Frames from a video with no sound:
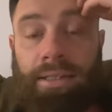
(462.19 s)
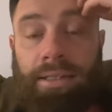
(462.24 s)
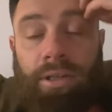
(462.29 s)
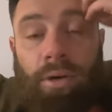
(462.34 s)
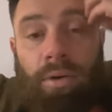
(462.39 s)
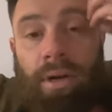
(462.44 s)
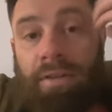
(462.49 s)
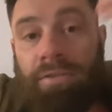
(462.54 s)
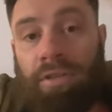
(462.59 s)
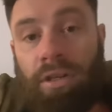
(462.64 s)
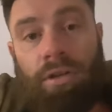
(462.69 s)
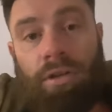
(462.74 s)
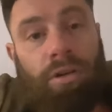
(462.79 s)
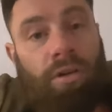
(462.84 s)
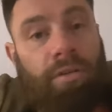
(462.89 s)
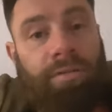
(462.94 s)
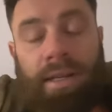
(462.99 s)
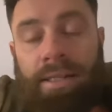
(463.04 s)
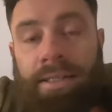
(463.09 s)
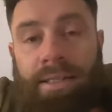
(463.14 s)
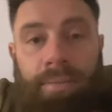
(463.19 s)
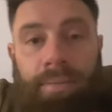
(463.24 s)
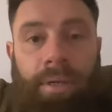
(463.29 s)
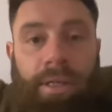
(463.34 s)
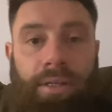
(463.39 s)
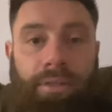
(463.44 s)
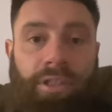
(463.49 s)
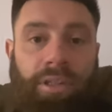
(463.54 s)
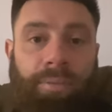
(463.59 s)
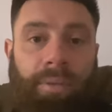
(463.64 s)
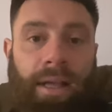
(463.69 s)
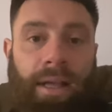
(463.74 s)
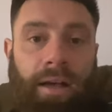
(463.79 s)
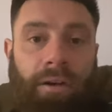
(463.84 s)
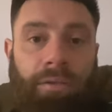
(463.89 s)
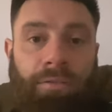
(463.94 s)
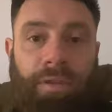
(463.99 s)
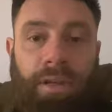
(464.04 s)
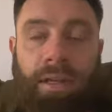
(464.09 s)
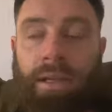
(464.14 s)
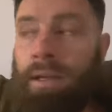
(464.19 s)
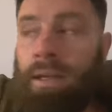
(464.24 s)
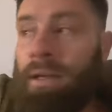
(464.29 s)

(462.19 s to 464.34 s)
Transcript: You don't have to cook fancy meals to be healthy.